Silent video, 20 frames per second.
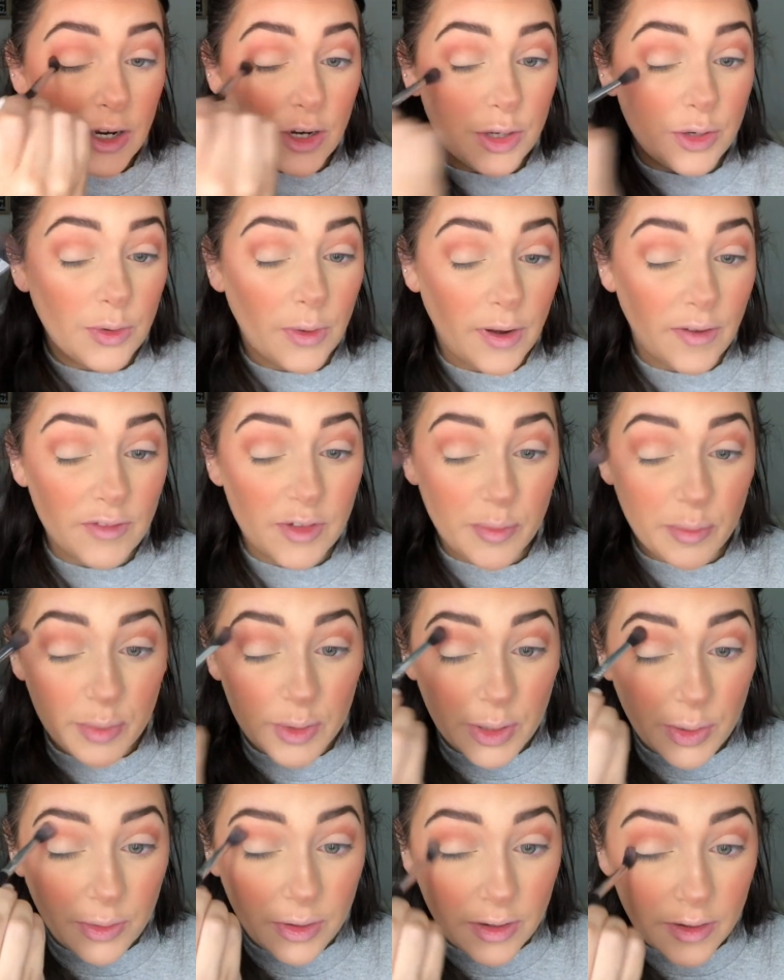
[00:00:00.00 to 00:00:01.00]
You don't have to
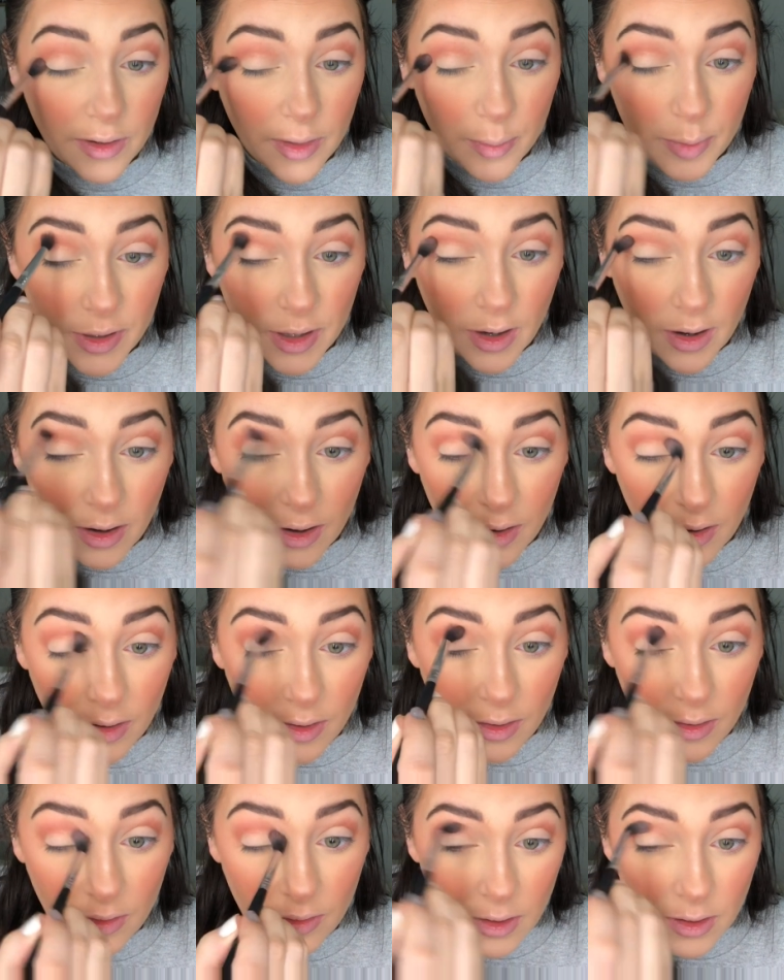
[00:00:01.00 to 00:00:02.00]
build it up at
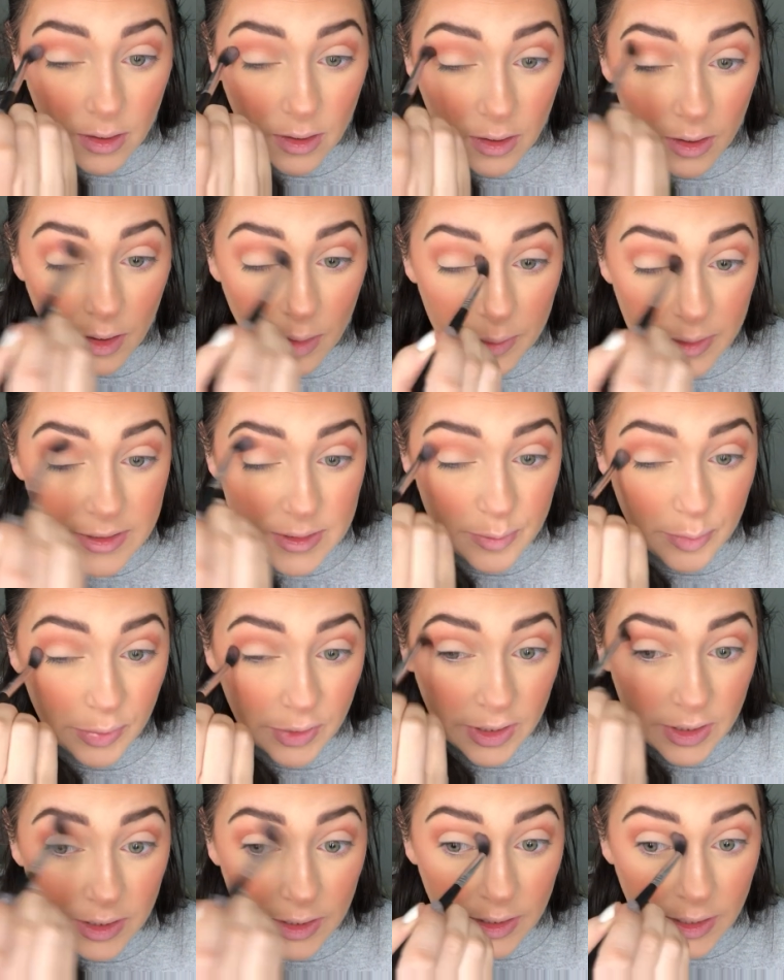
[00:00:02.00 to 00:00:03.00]
all. Um, it's
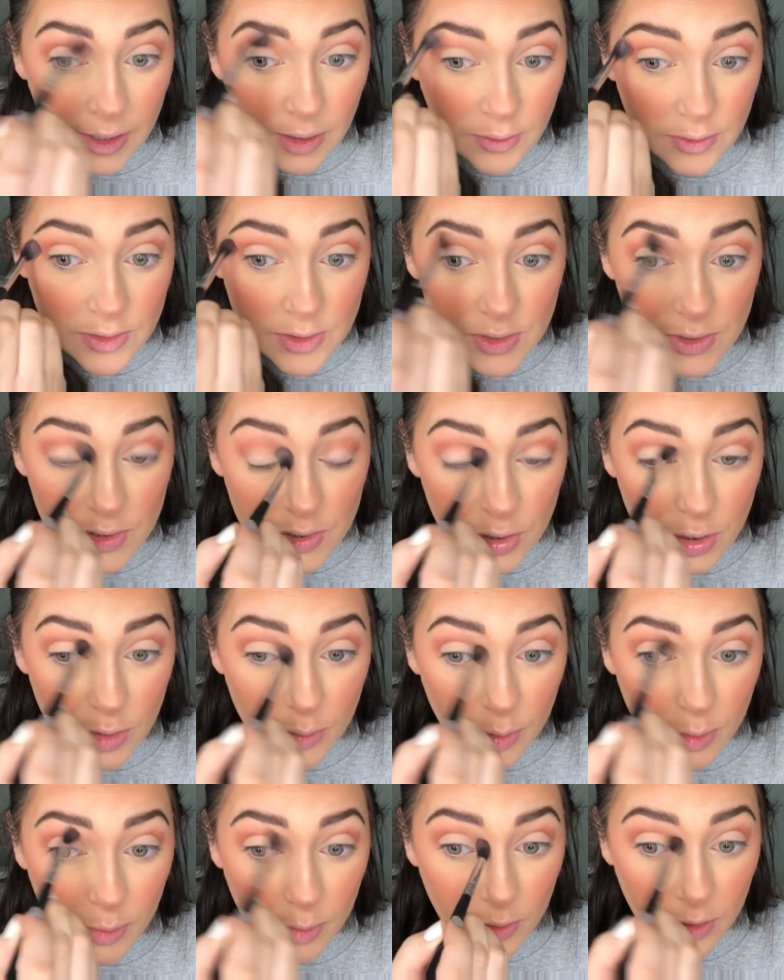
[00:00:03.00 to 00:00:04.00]
blending out
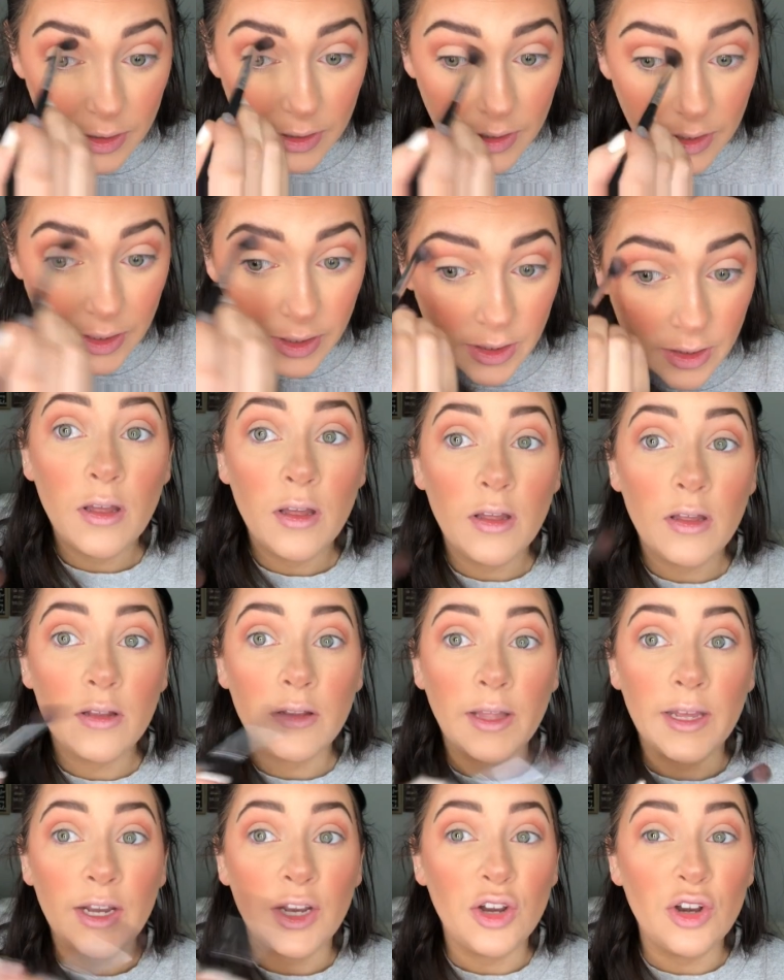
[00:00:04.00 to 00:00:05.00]
super pretty,
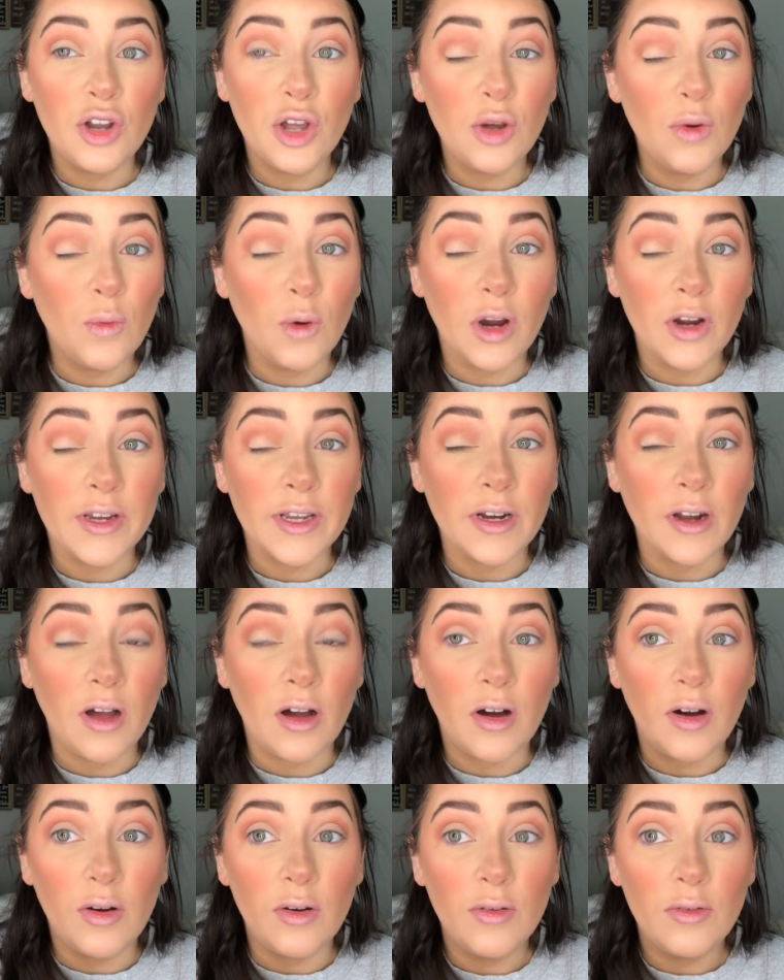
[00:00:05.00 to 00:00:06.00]
like no work at
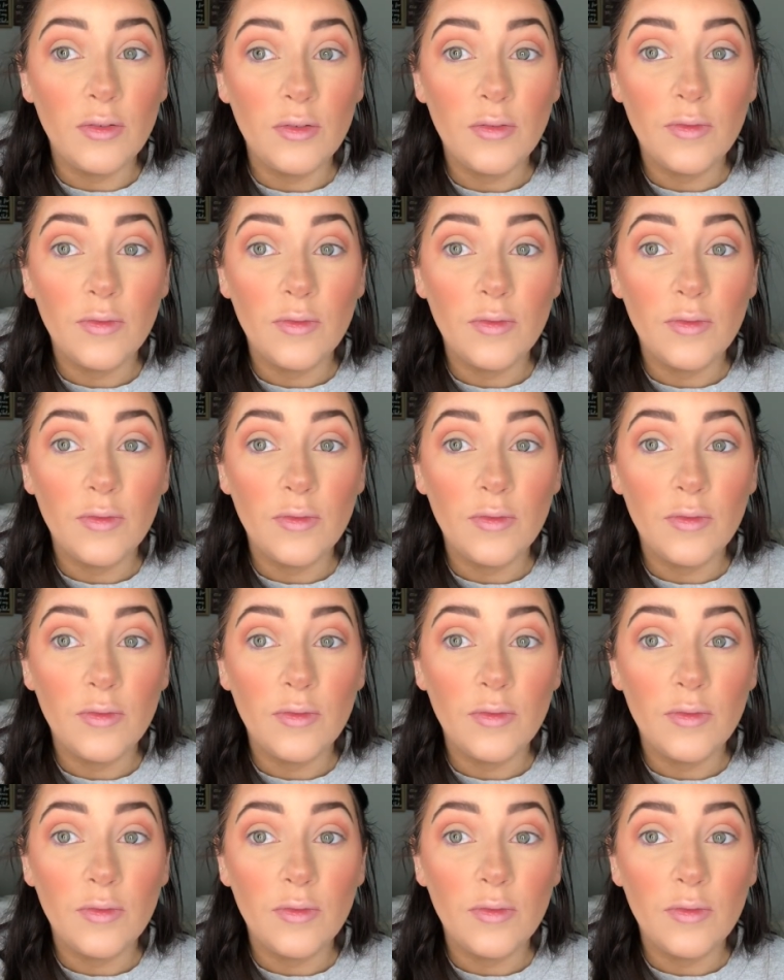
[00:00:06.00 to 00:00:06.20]
all.